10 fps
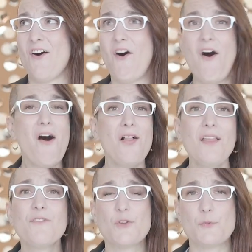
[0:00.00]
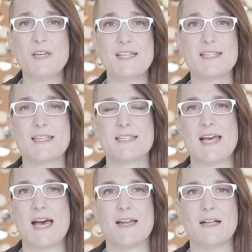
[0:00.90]
all of those pieces
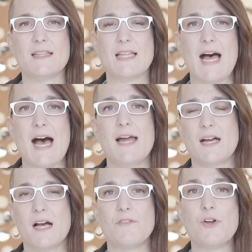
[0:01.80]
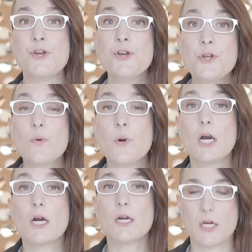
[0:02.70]
that a lot of
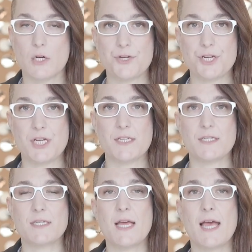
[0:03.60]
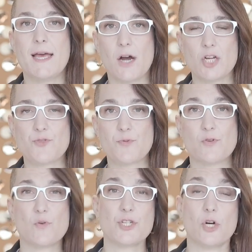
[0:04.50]
newer coaches and
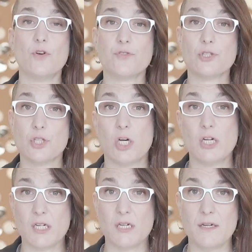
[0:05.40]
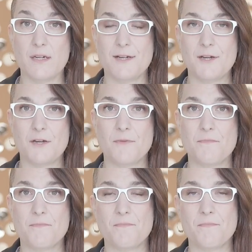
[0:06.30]
entrepreneurs overlook
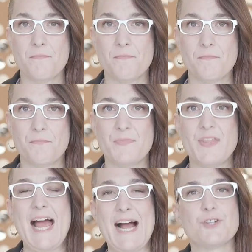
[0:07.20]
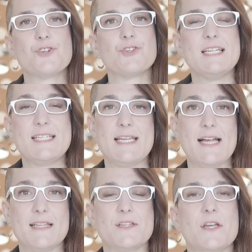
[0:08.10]
that actually
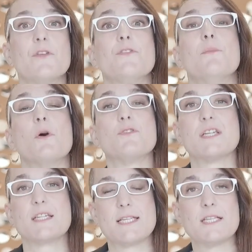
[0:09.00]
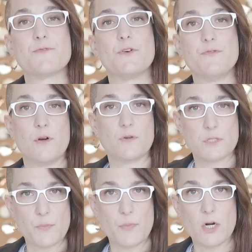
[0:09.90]
sets the most successful
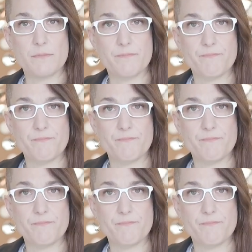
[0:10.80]
folks apart.